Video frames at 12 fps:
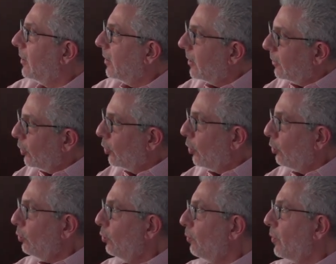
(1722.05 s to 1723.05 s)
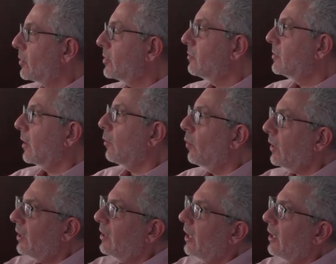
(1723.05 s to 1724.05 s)
the go-to person. It's like,
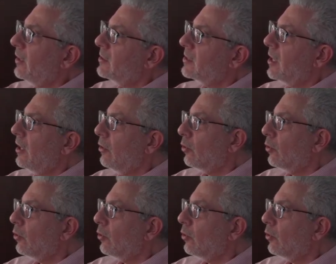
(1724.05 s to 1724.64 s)
what did they say?